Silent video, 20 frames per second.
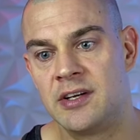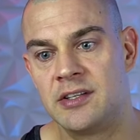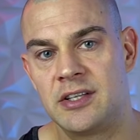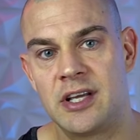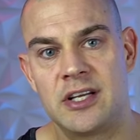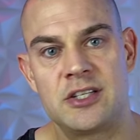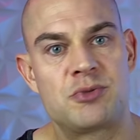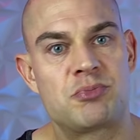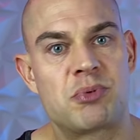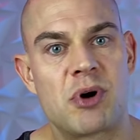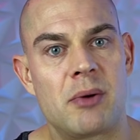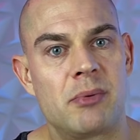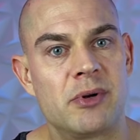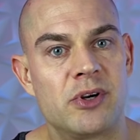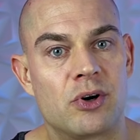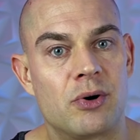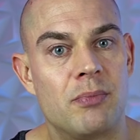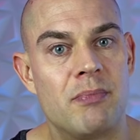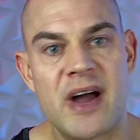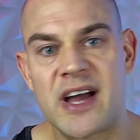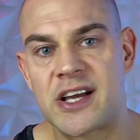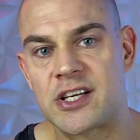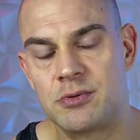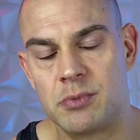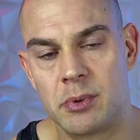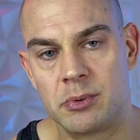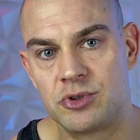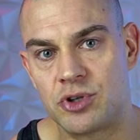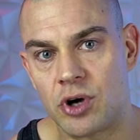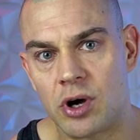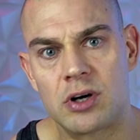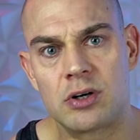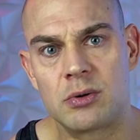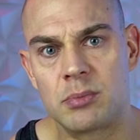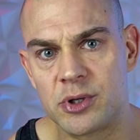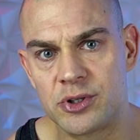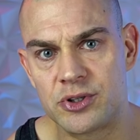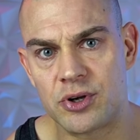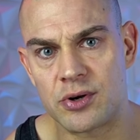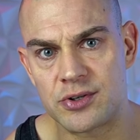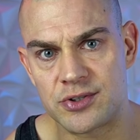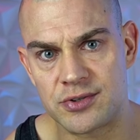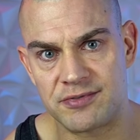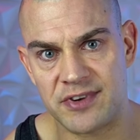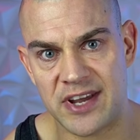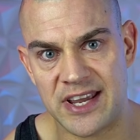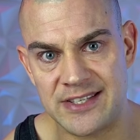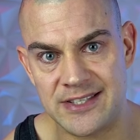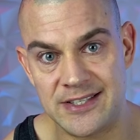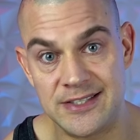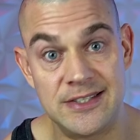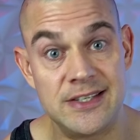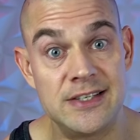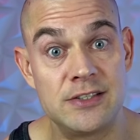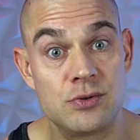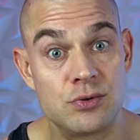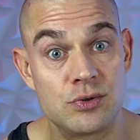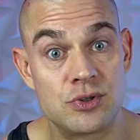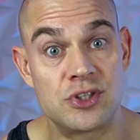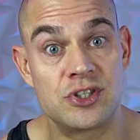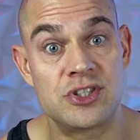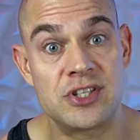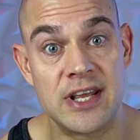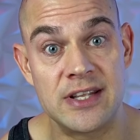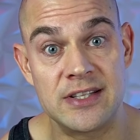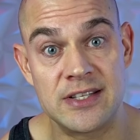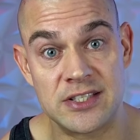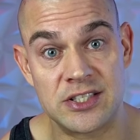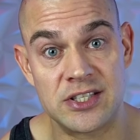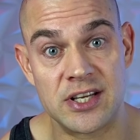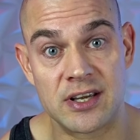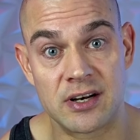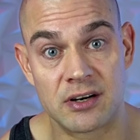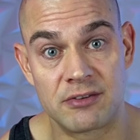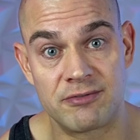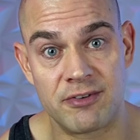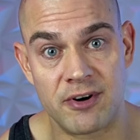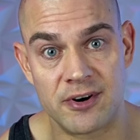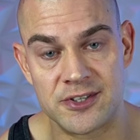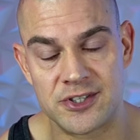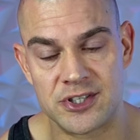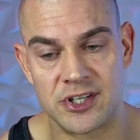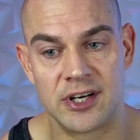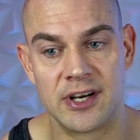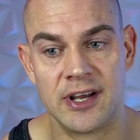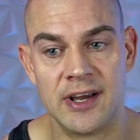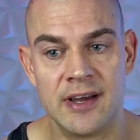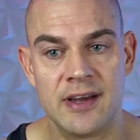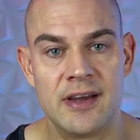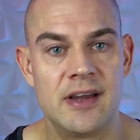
That's probably your maximum tolerable dose of ACG to sustain testicular function